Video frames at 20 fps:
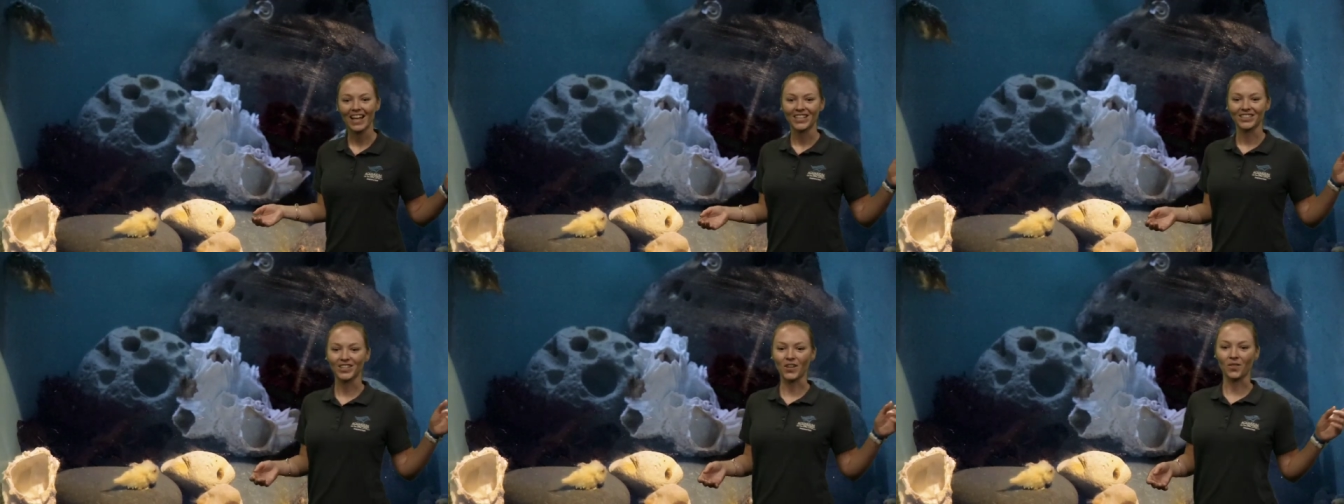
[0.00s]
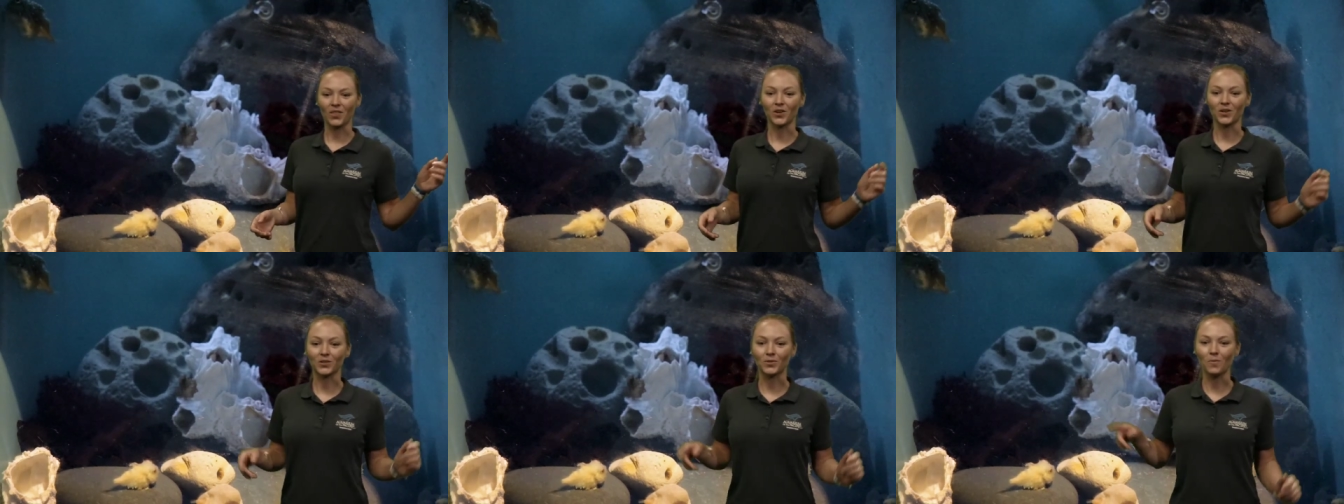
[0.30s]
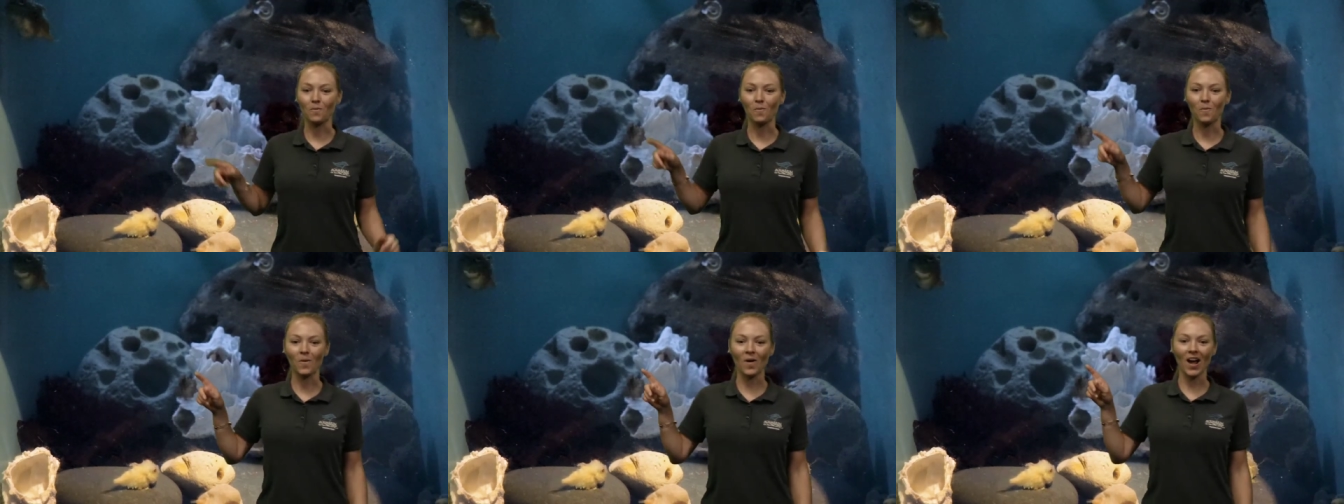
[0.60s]
So there's
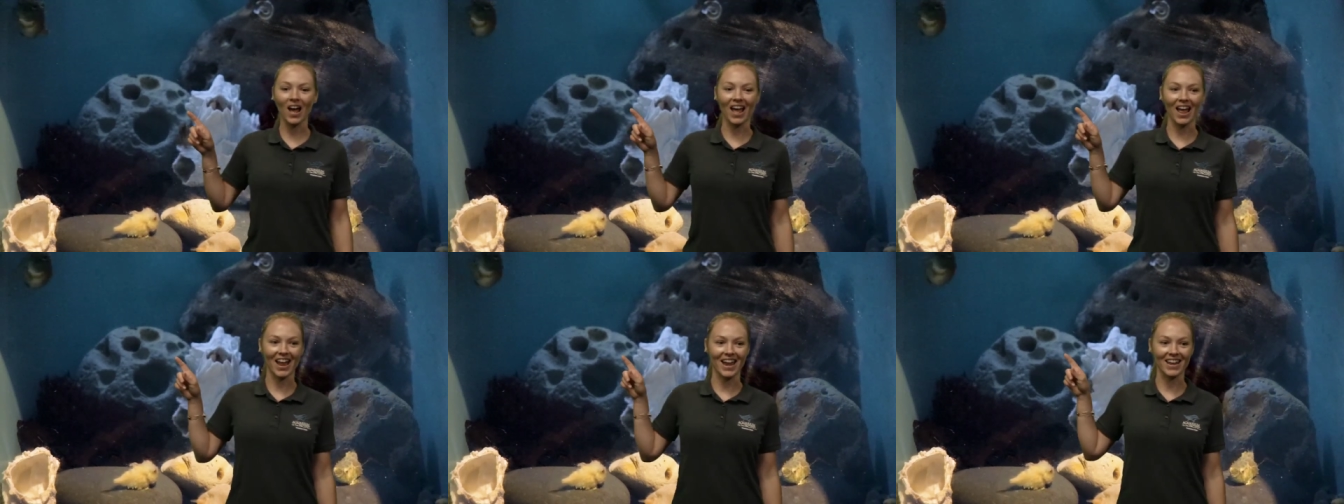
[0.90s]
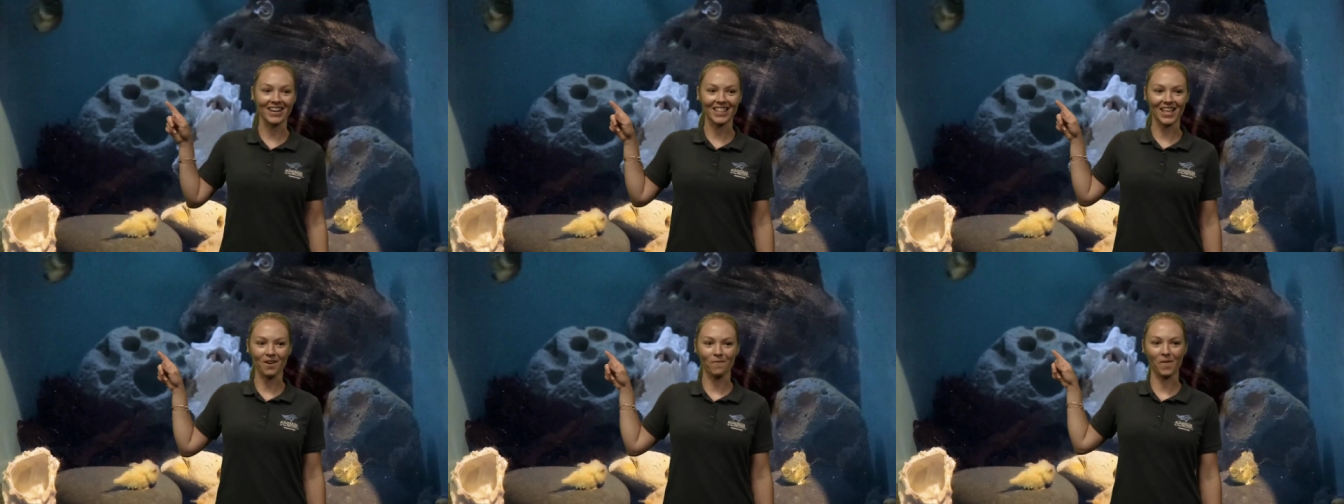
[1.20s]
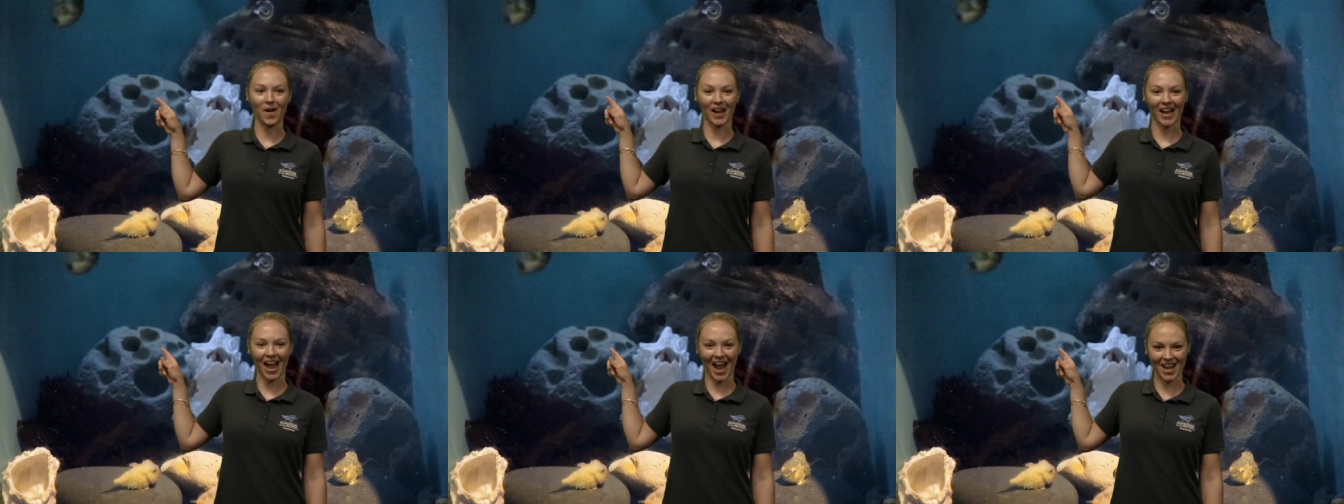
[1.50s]
one that
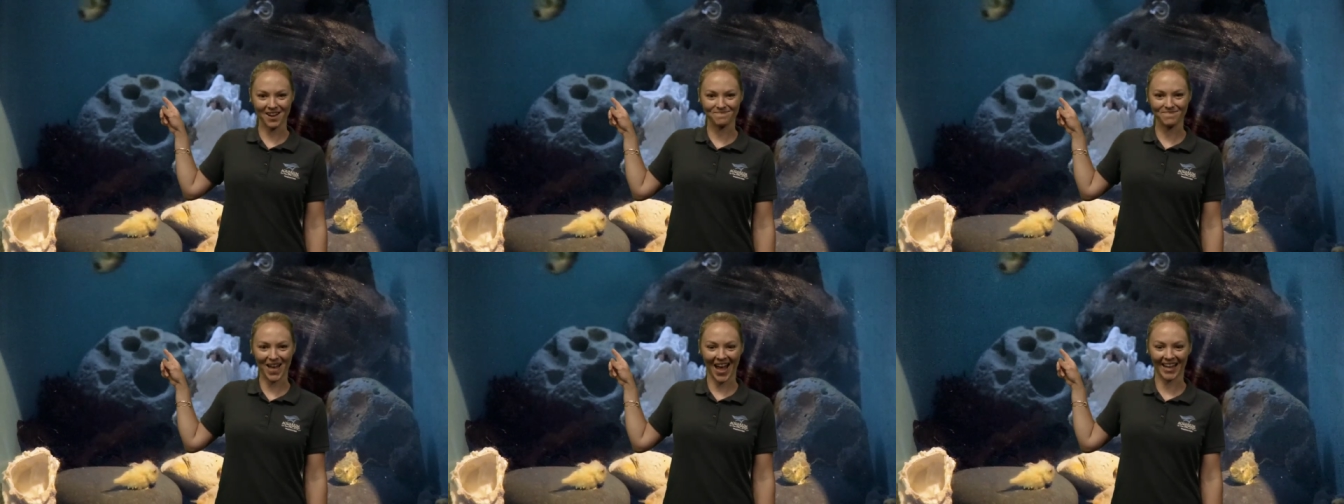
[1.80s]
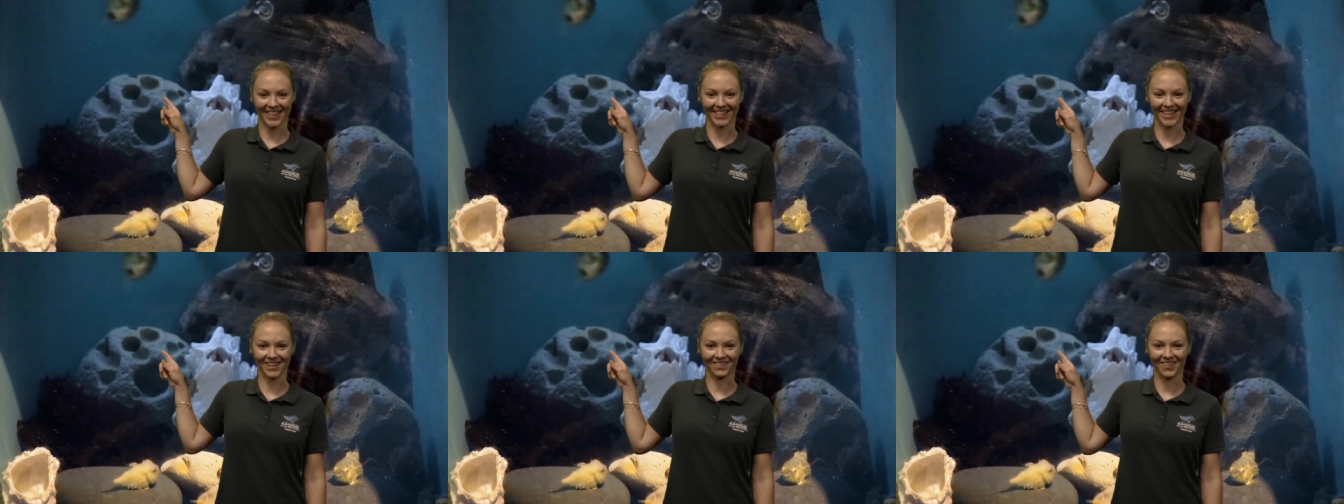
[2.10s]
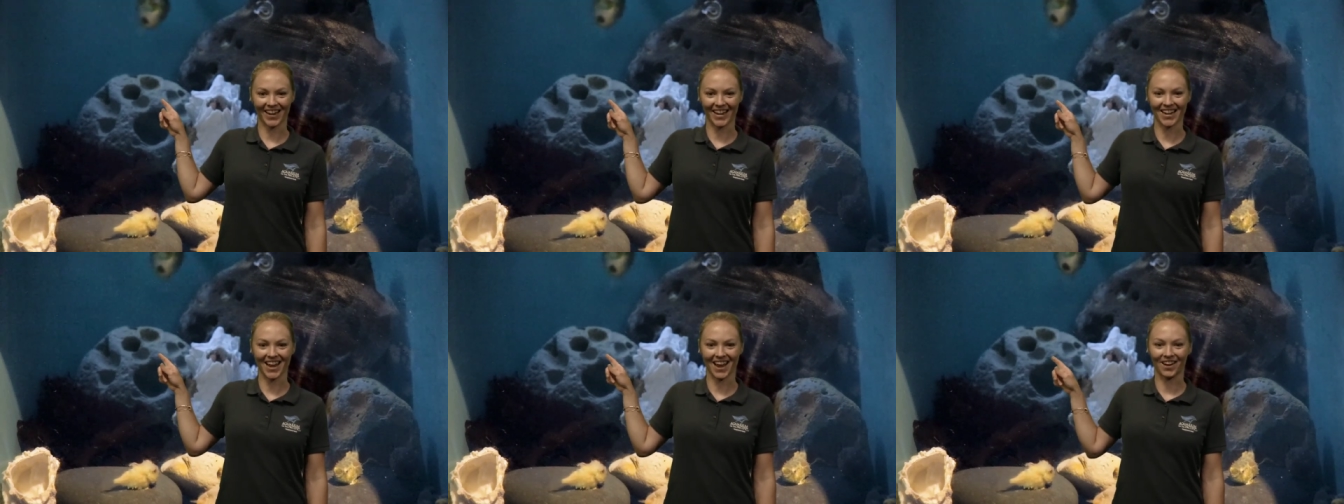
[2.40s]
went kind of back there
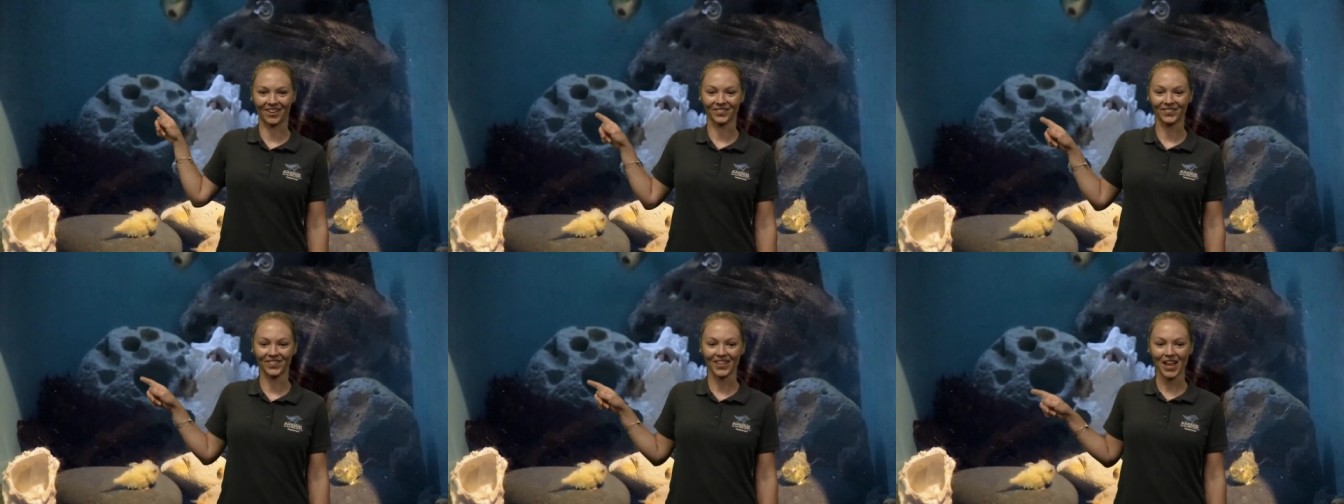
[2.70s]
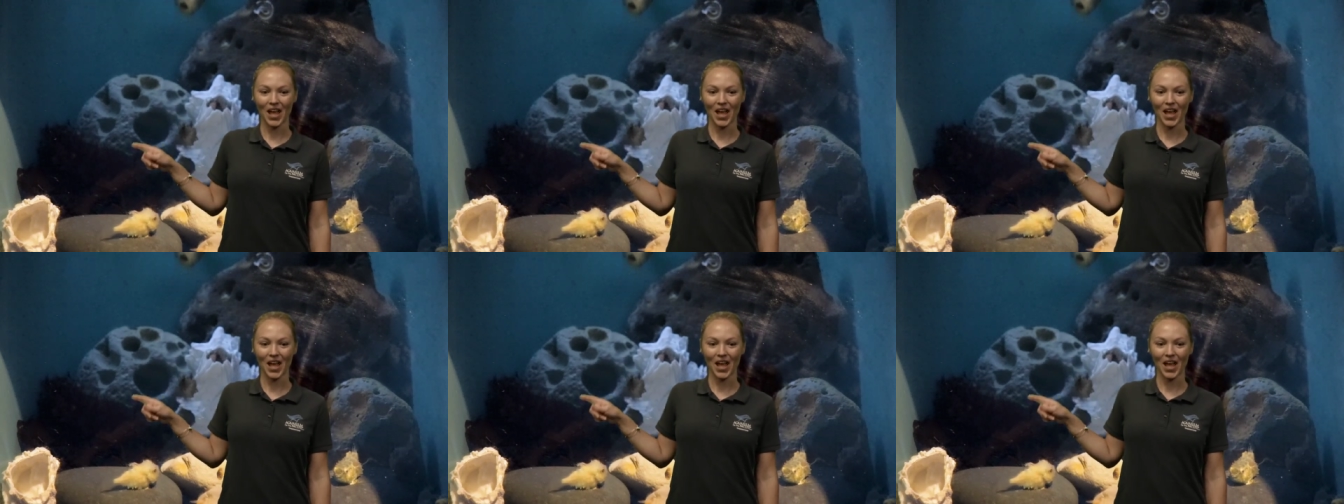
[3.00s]
right now,